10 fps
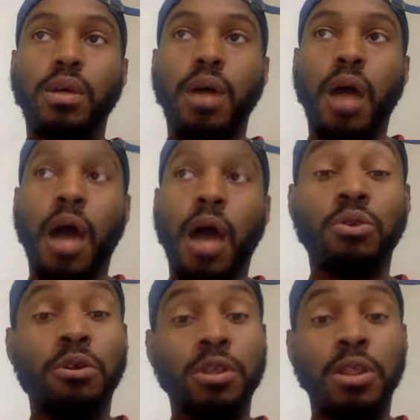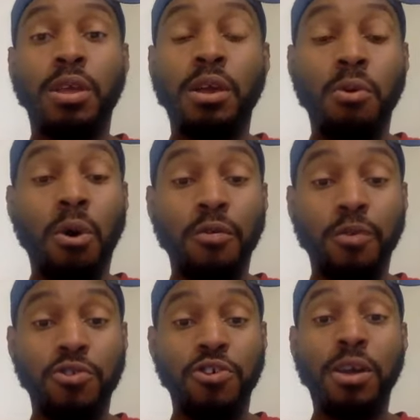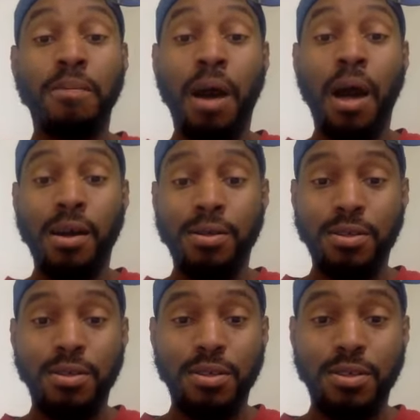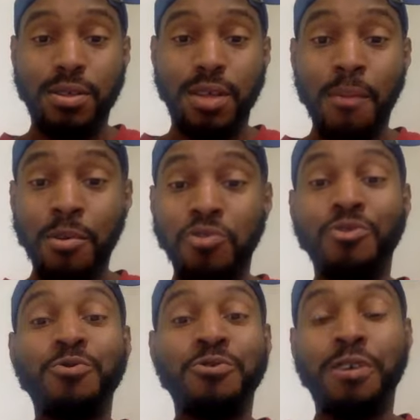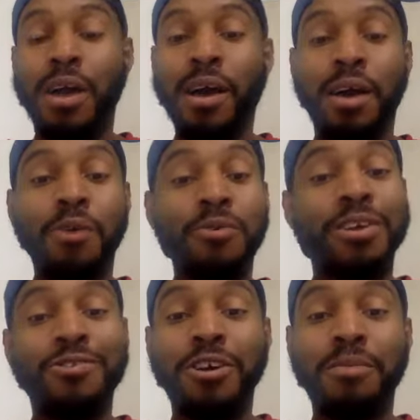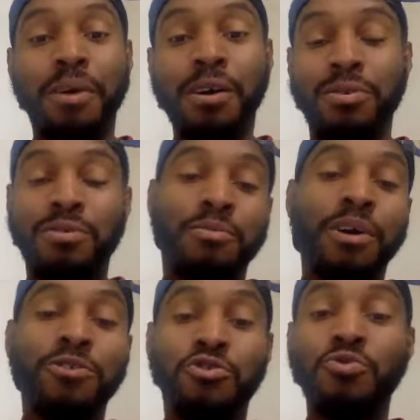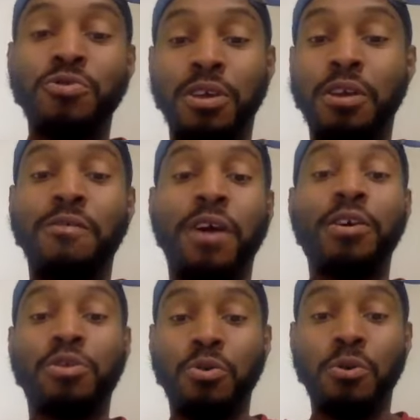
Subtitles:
I started the year off with chicken pox. I'm a junior in I don't get chicken pox until my junior year of high school.